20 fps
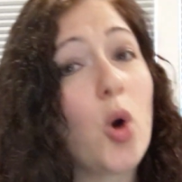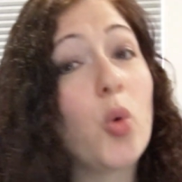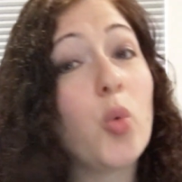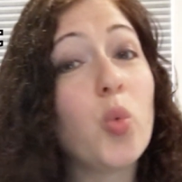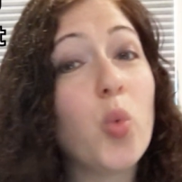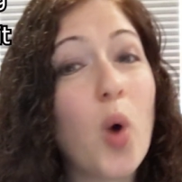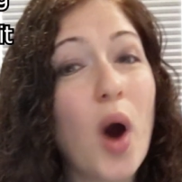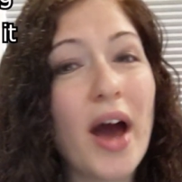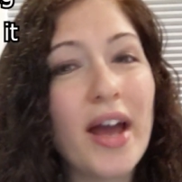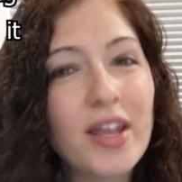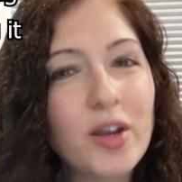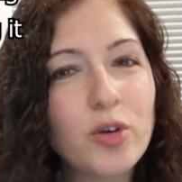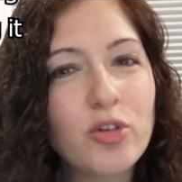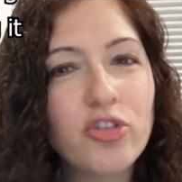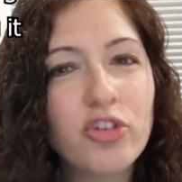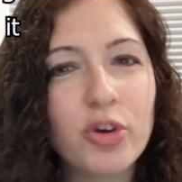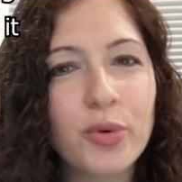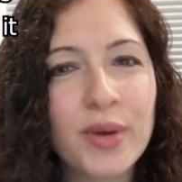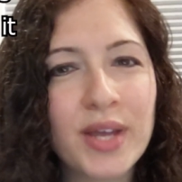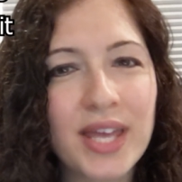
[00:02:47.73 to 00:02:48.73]
why you're
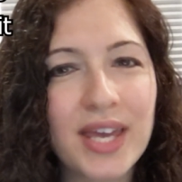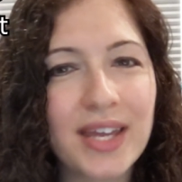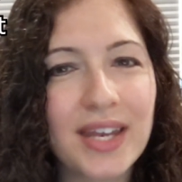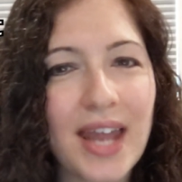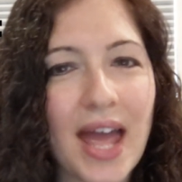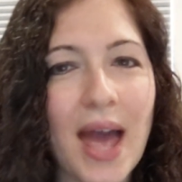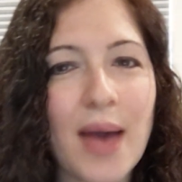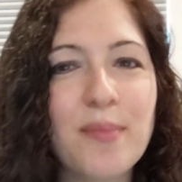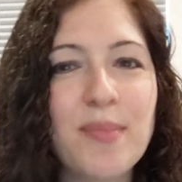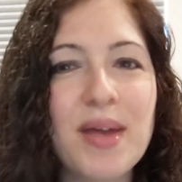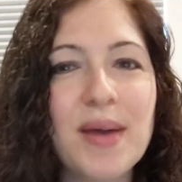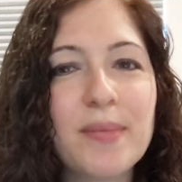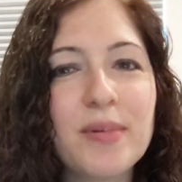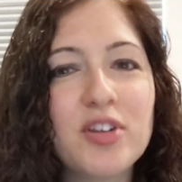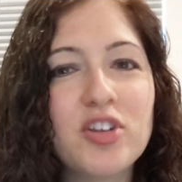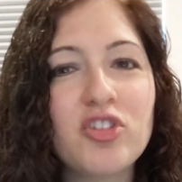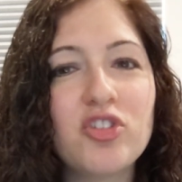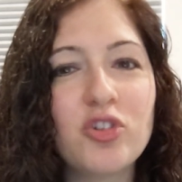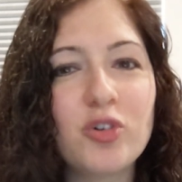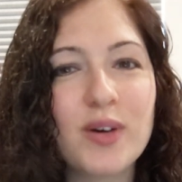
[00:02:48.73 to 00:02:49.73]
doing it, and be
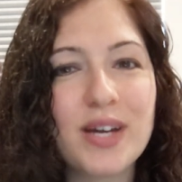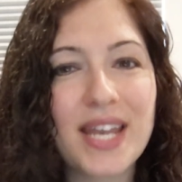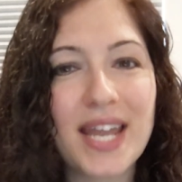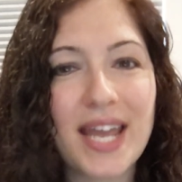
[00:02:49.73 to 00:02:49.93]
able to do